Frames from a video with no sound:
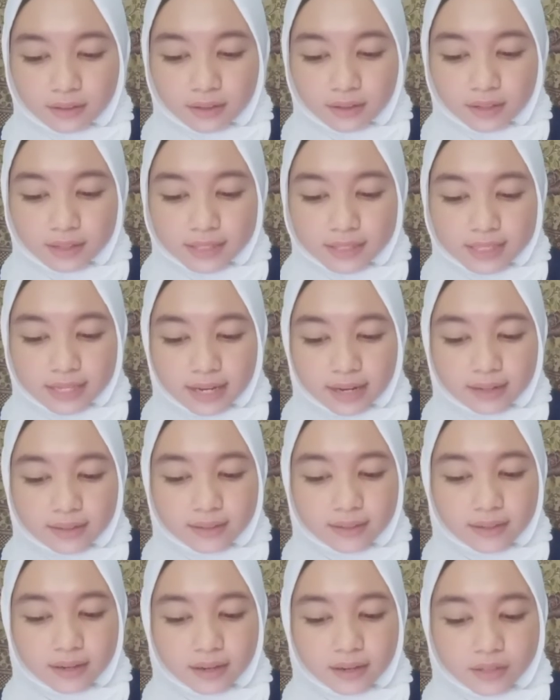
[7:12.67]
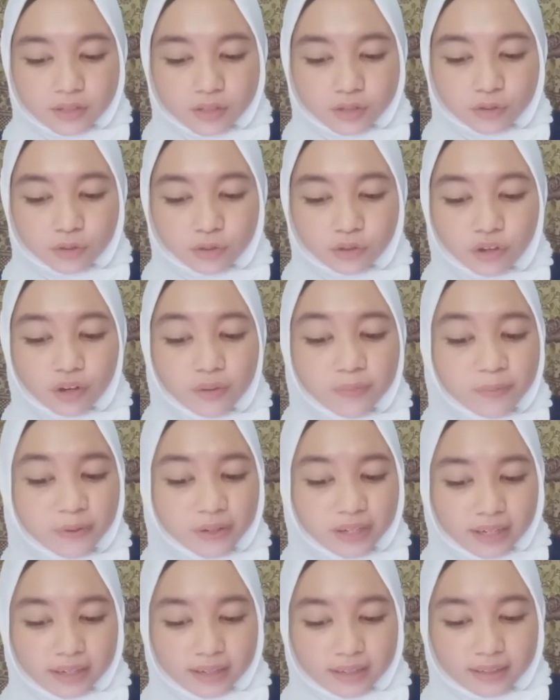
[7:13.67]
A sign has two
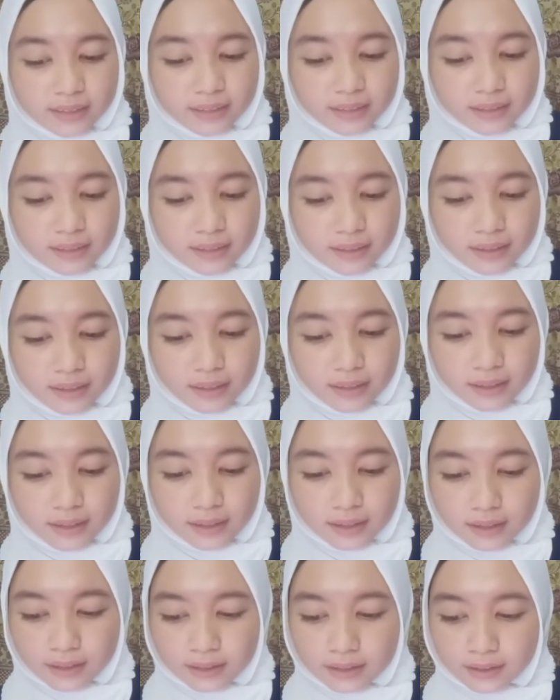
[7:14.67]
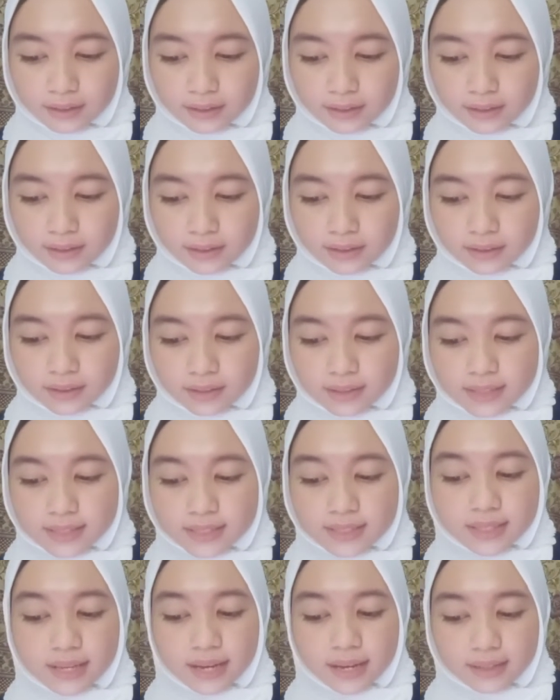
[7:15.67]
components, a
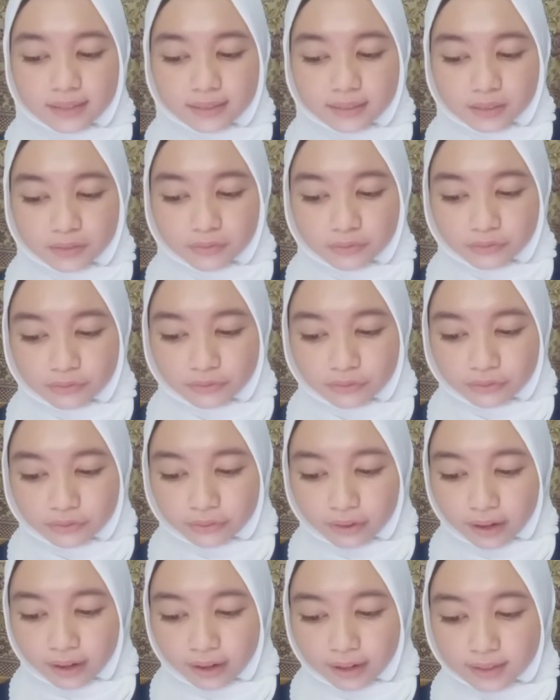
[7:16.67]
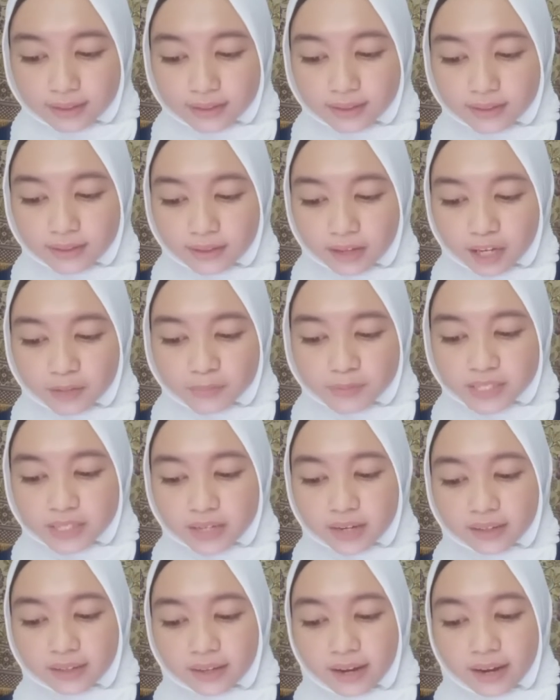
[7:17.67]
signified
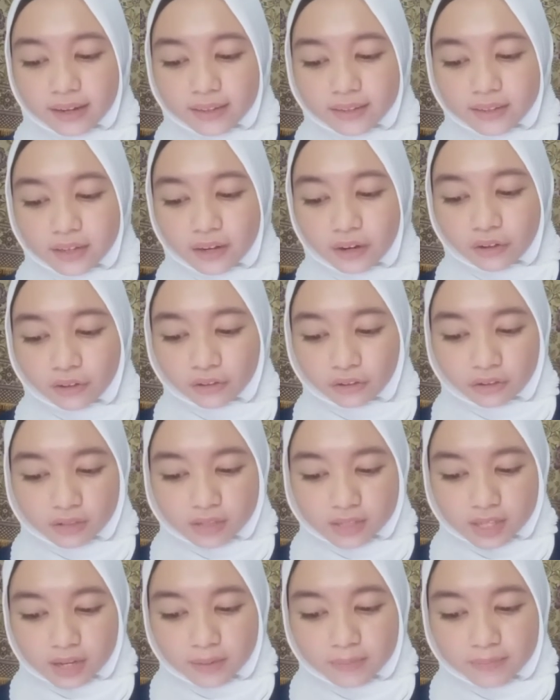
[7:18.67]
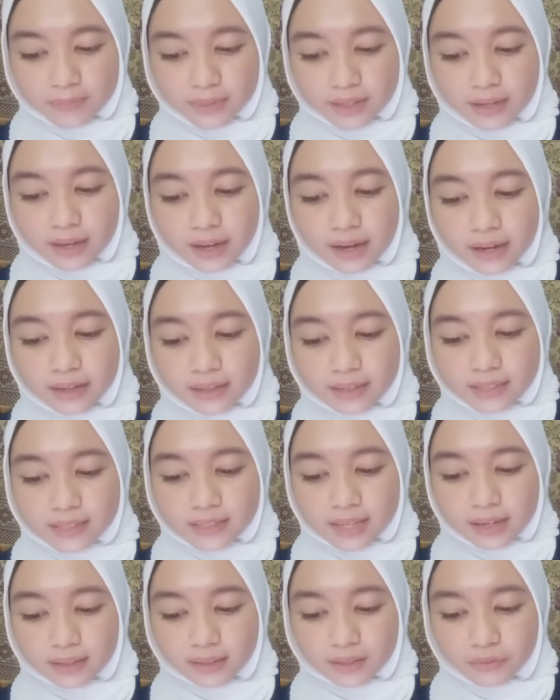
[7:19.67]
abstract idea or concept, and a
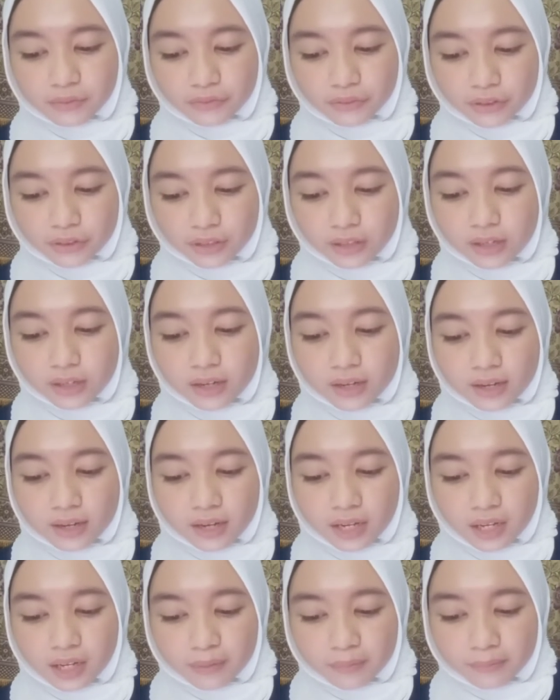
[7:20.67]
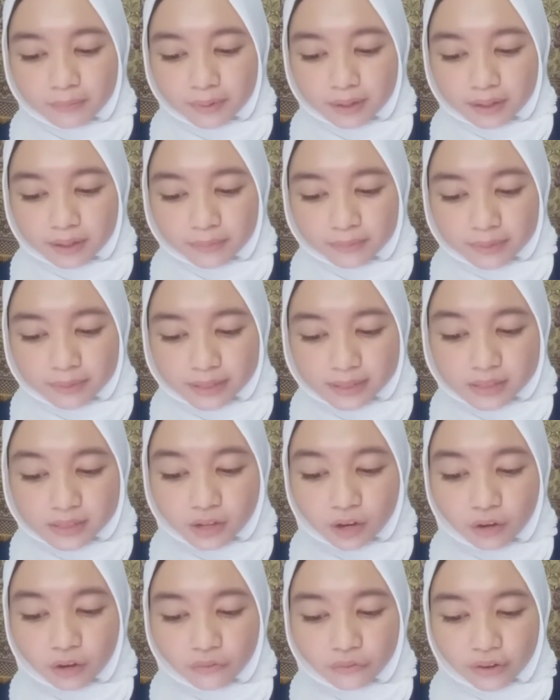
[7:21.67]
signifier, a means
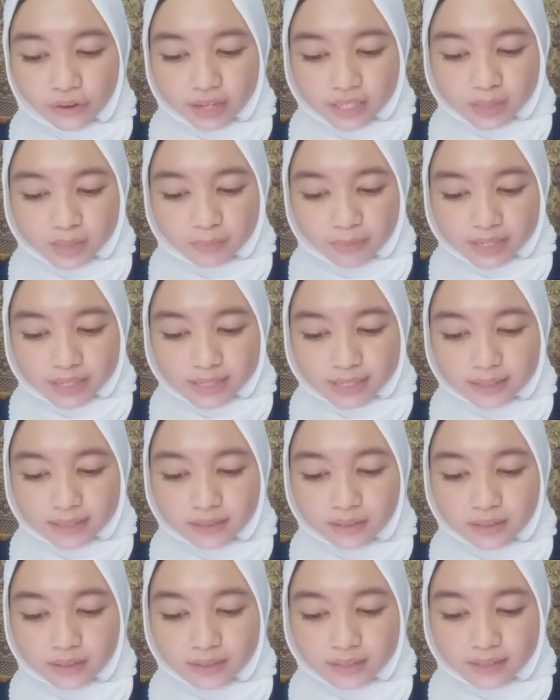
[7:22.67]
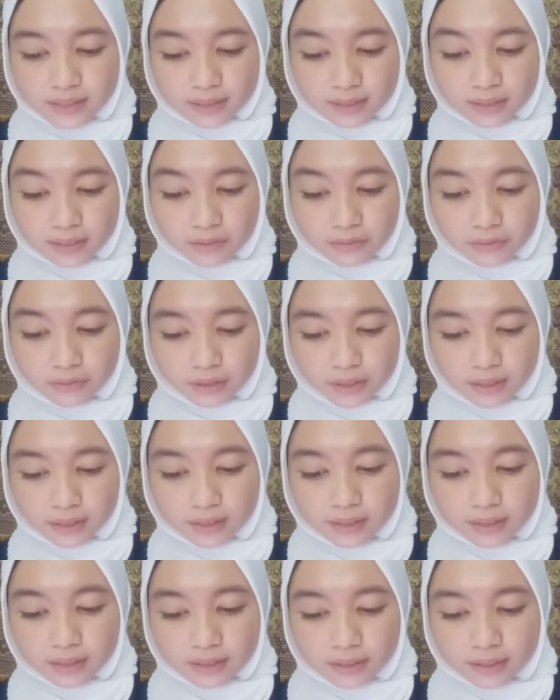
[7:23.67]
of expressing the significant.